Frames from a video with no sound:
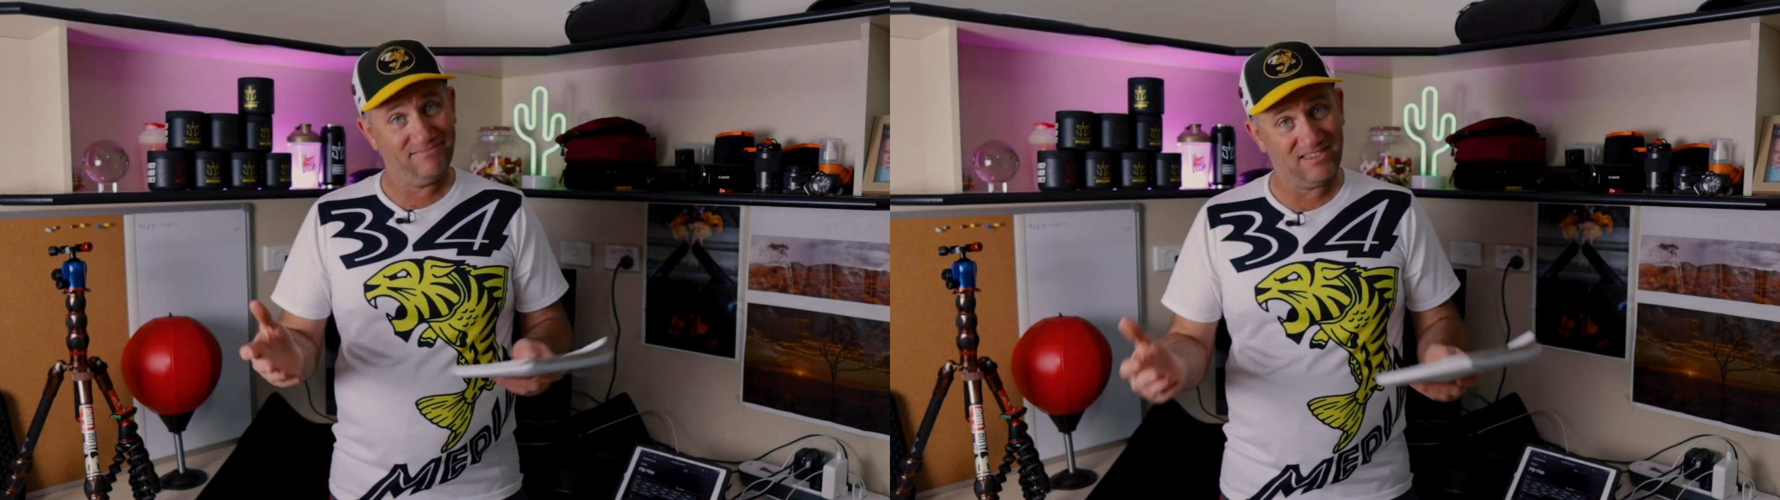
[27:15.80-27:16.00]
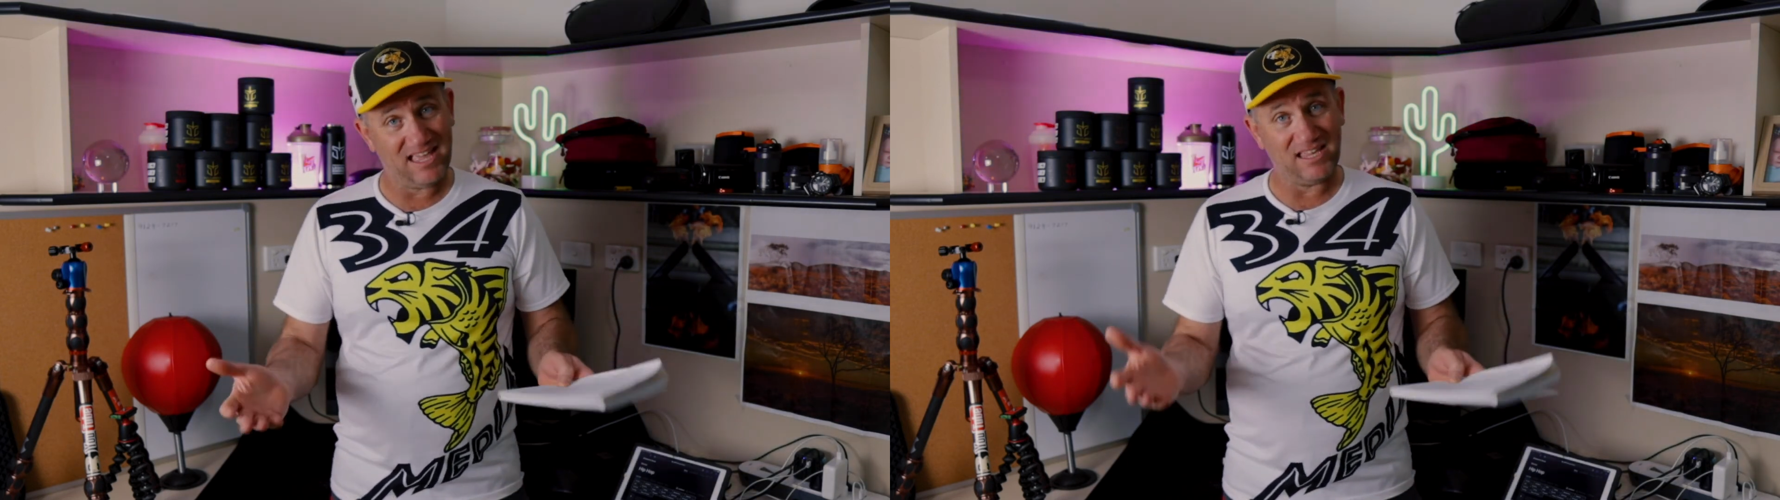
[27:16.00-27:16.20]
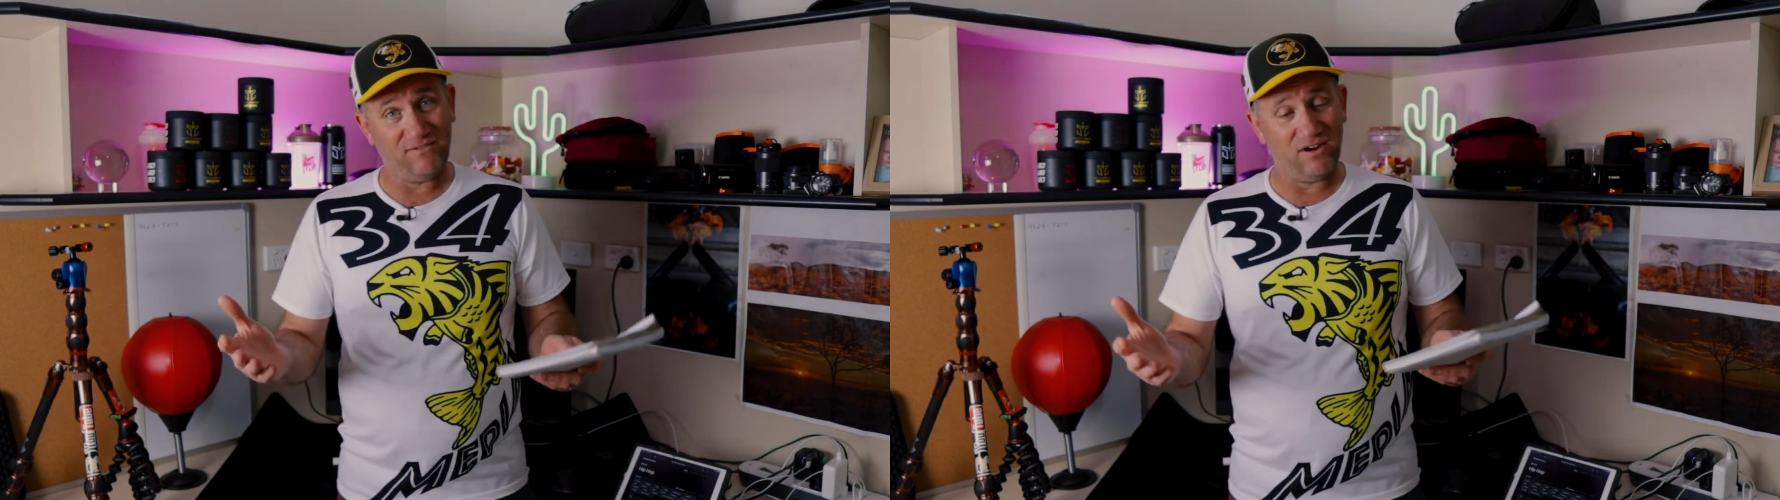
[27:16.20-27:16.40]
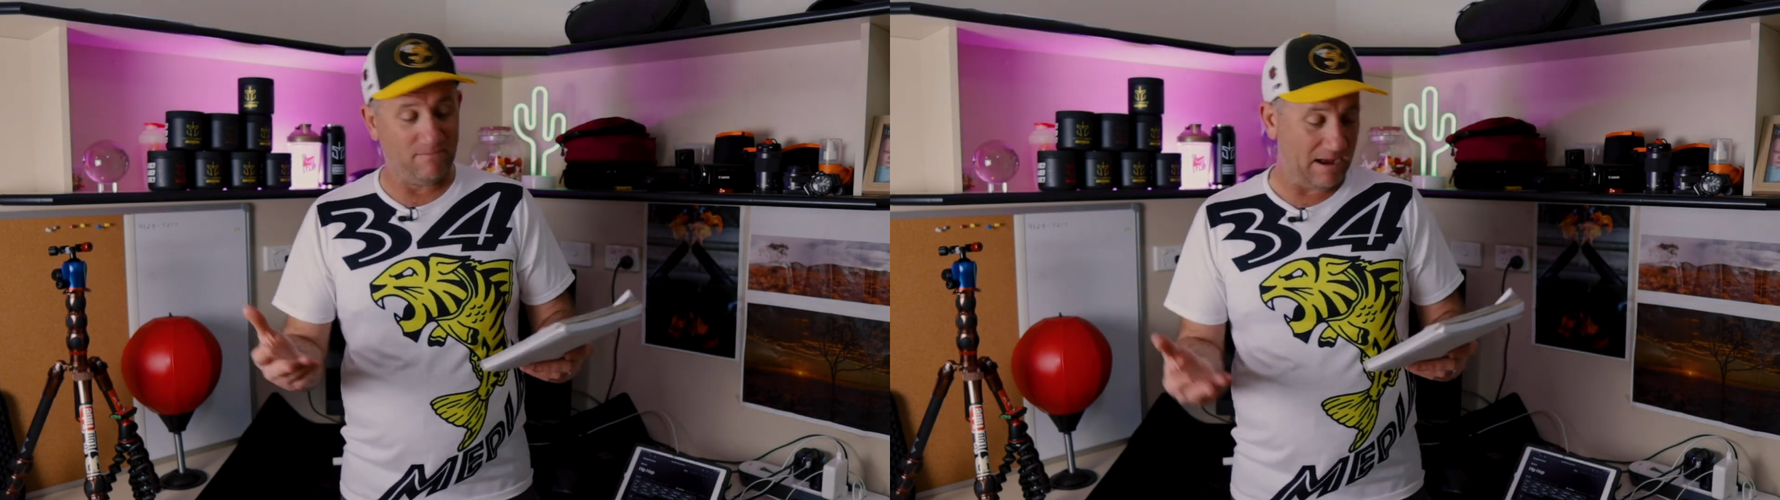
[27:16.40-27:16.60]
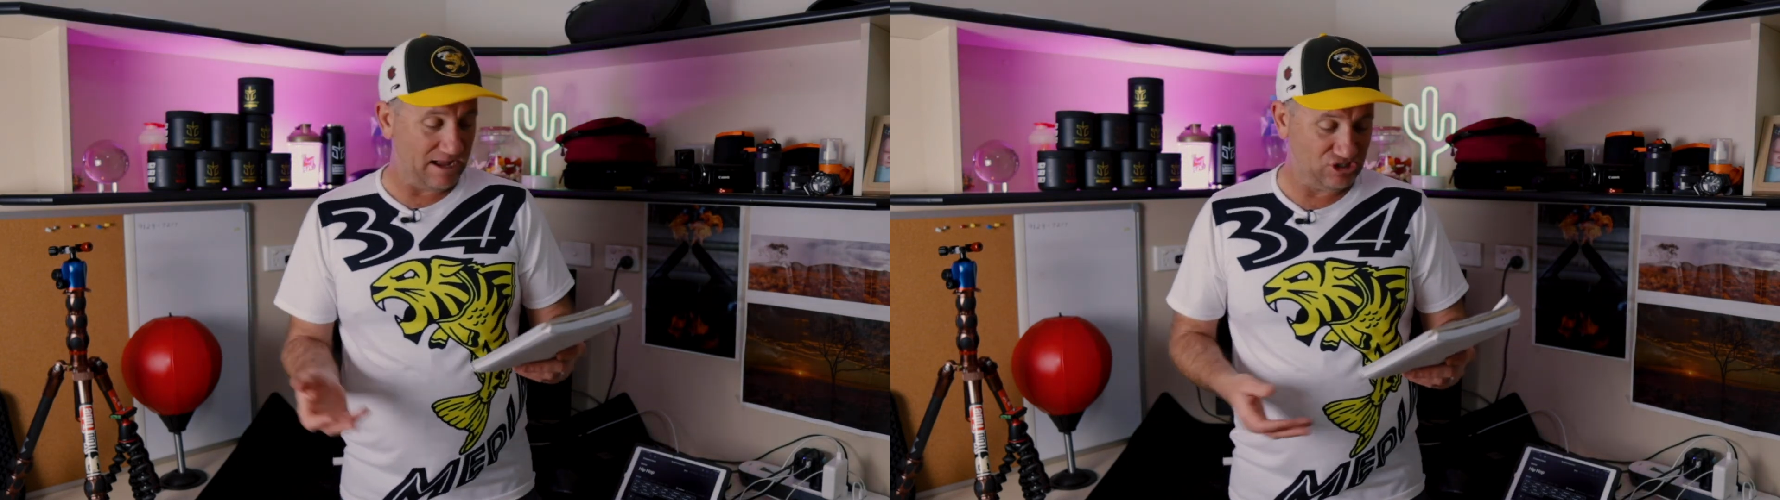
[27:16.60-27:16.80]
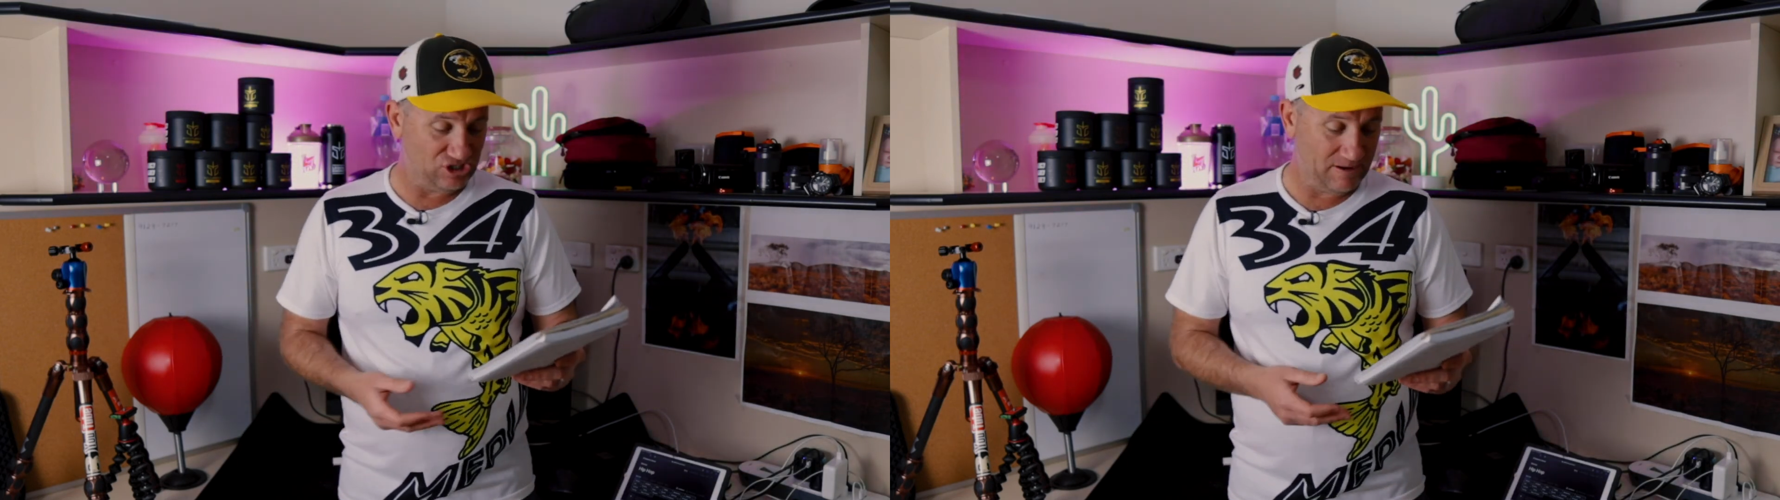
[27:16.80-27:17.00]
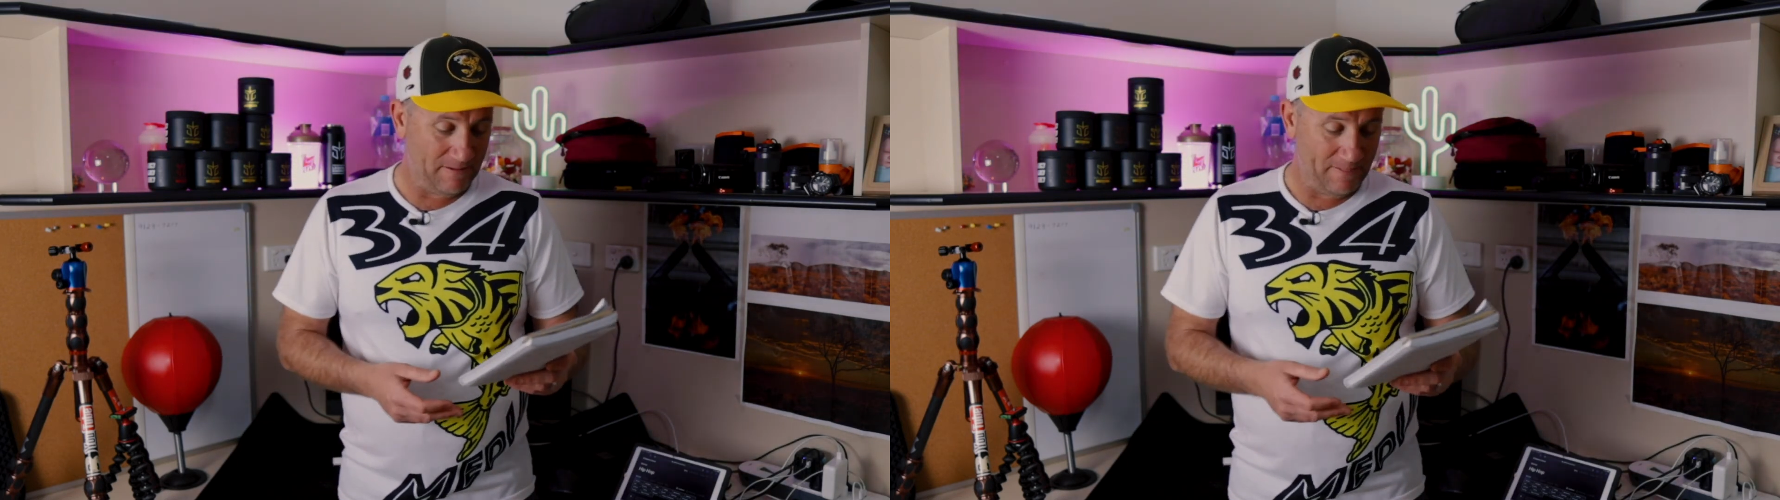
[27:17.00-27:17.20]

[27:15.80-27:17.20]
Thank you very much.